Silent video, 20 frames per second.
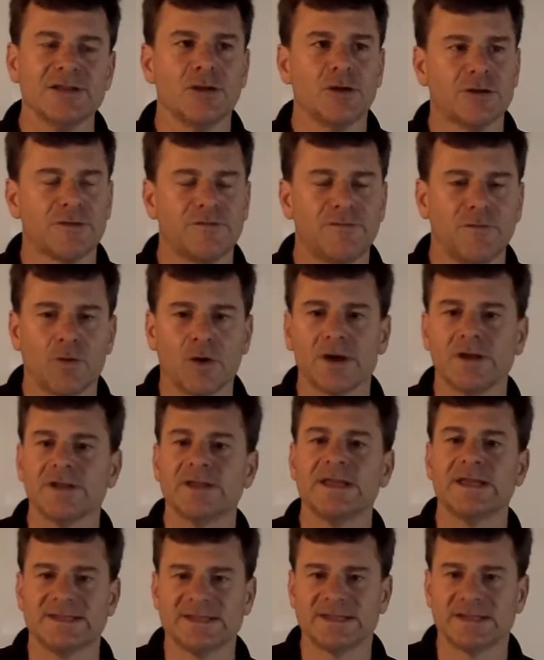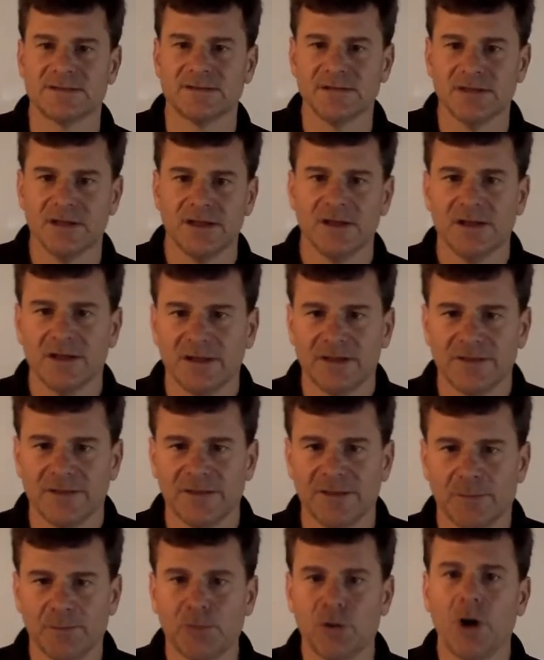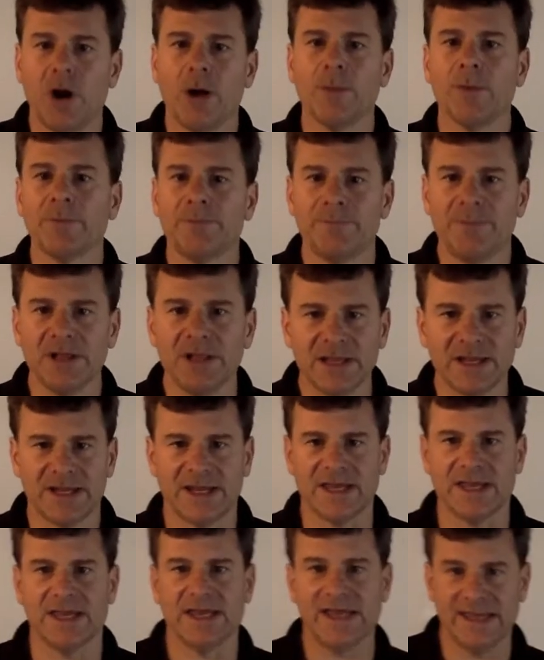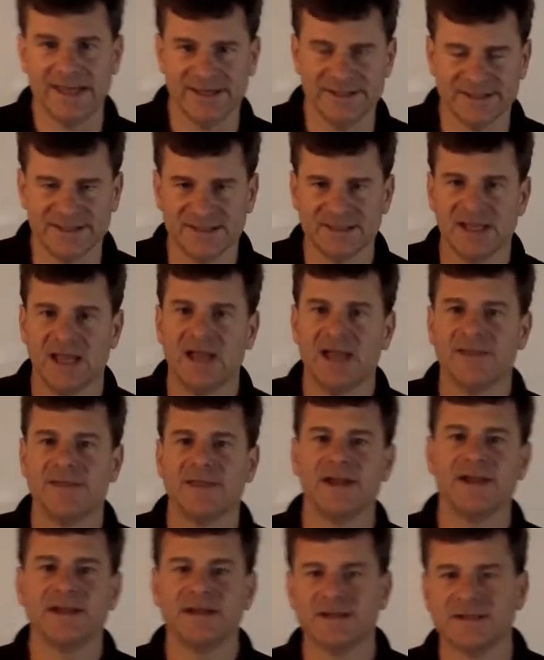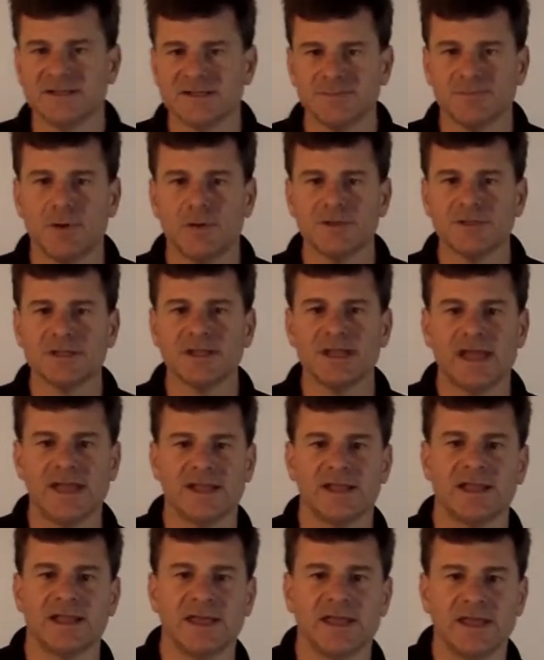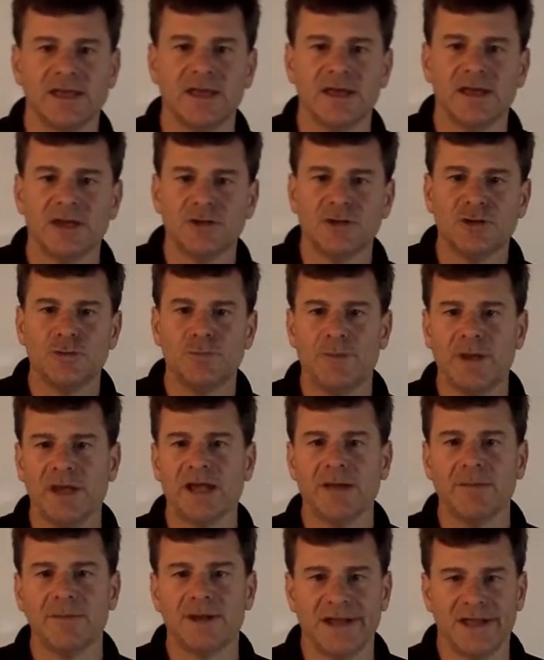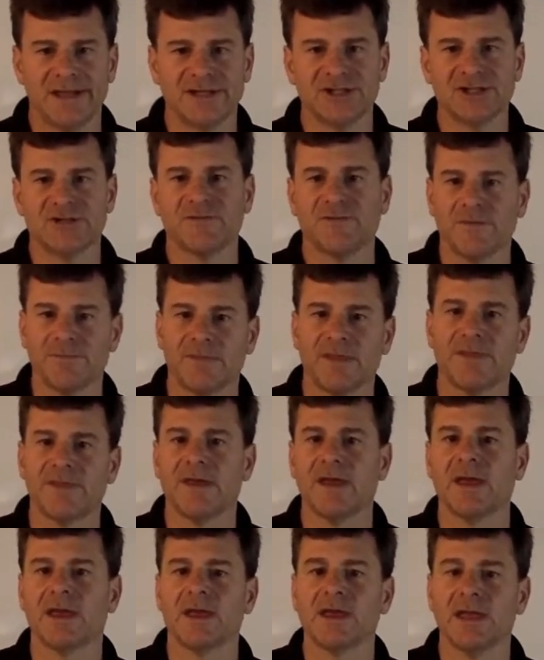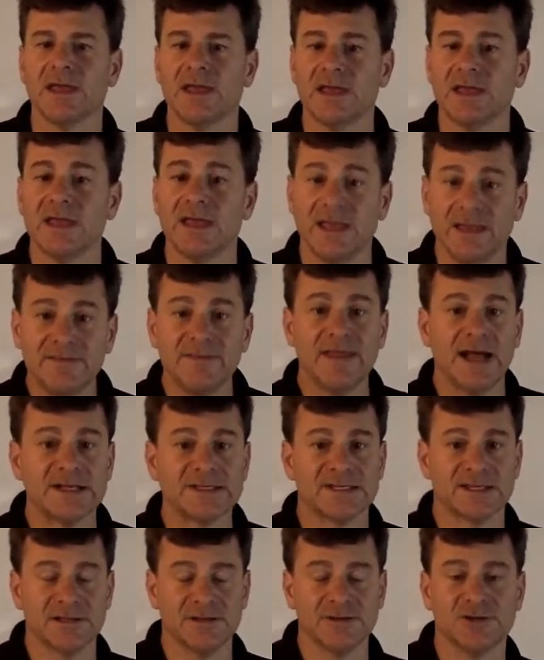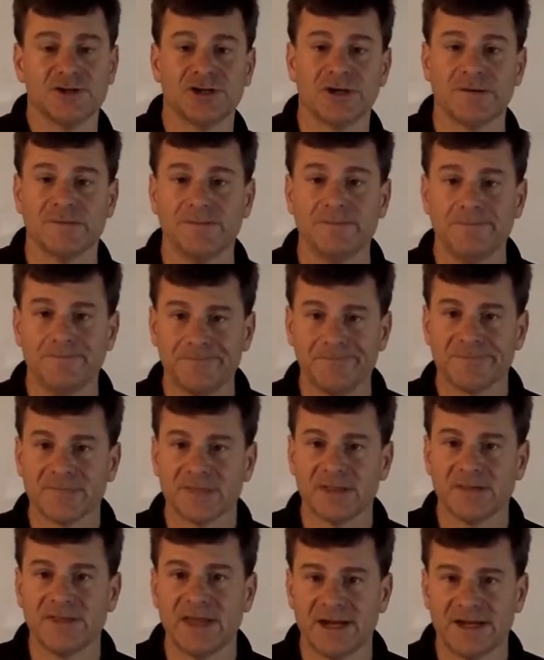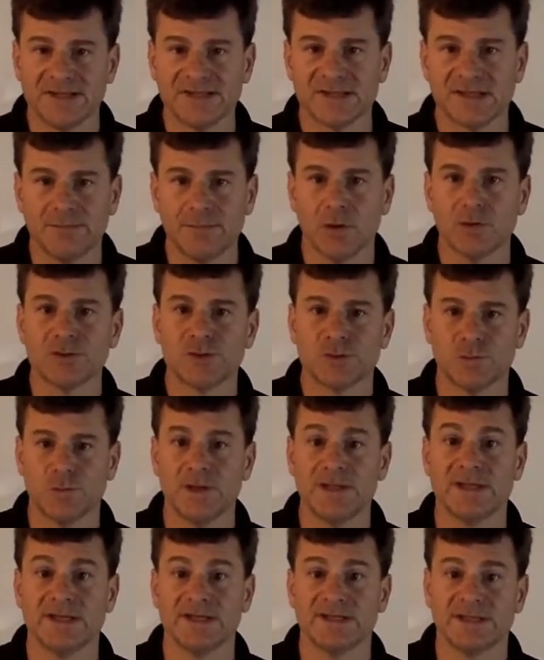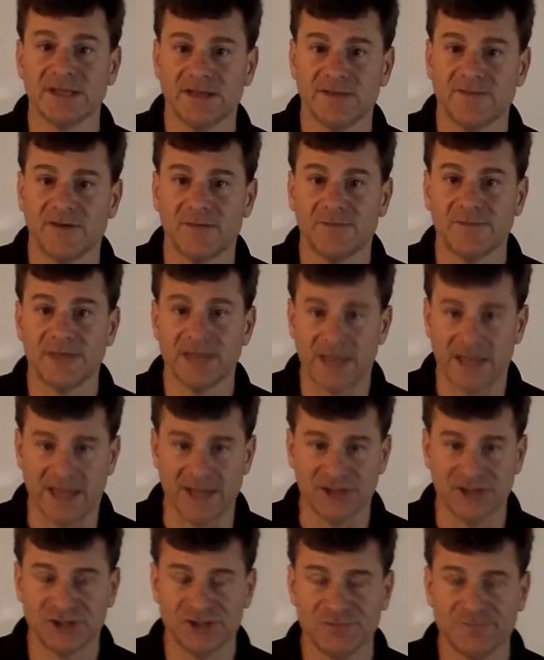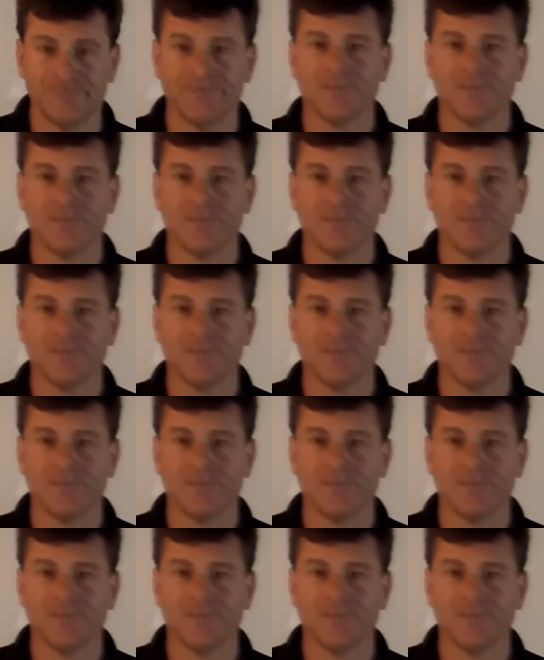look for, the probability is that it is most likely to pick up an H from the thing in that solution that is the most willing to give up the H.